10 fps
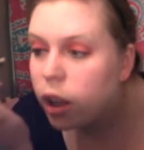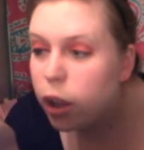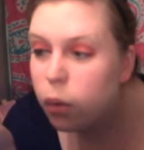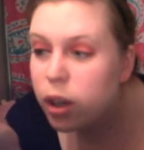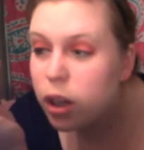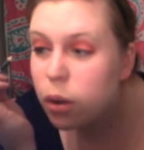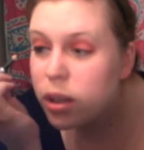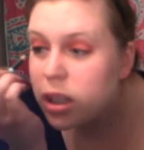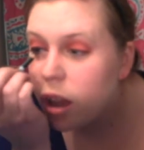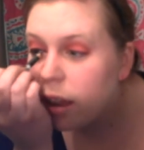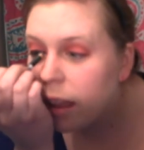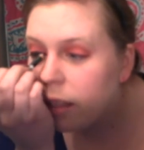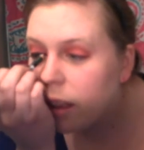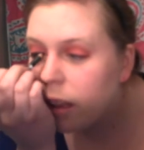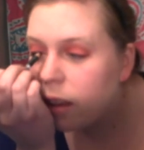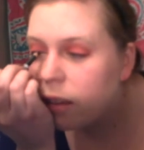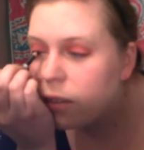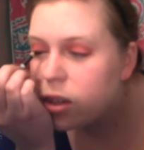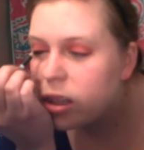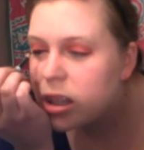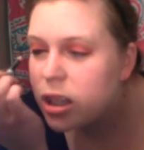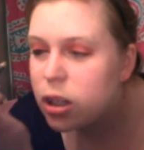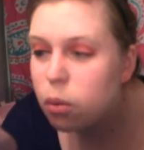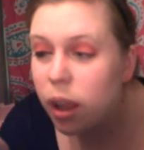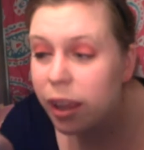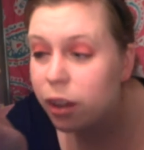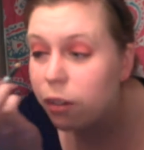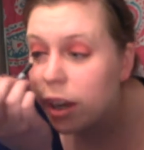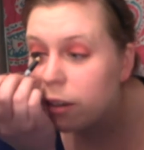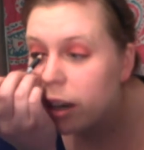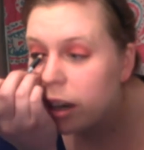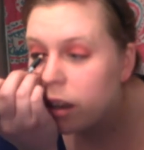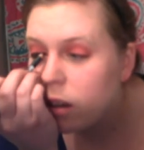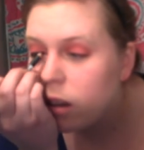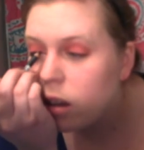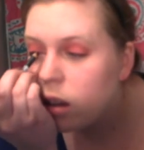Ew, and you know what song I love to listen to while I get ready right now?